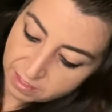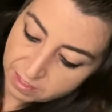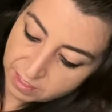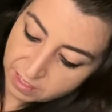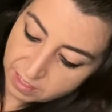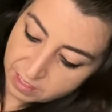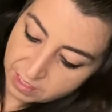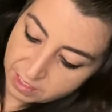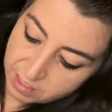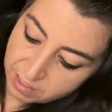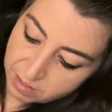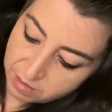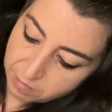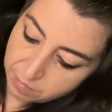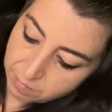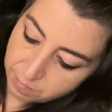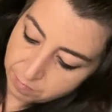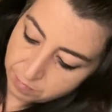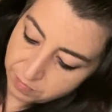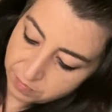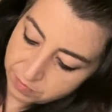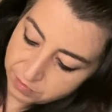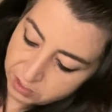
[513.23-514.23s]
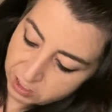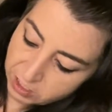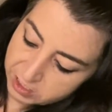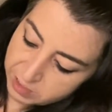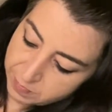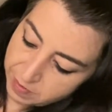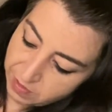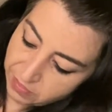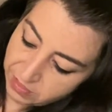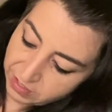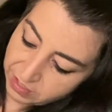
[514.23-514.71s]
Talks
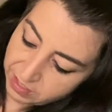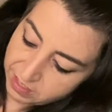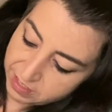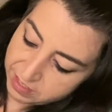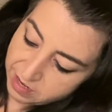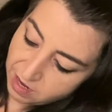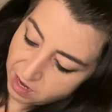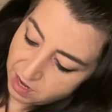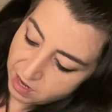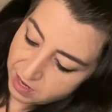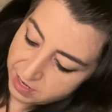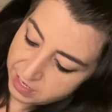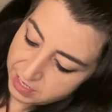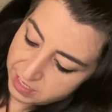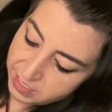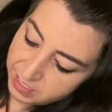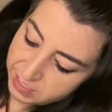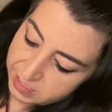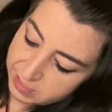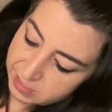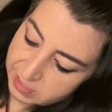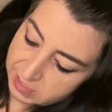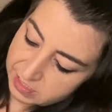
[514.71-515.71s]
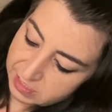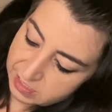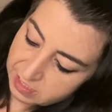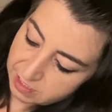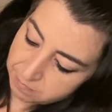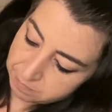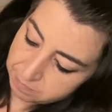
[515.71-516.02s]
about the goddess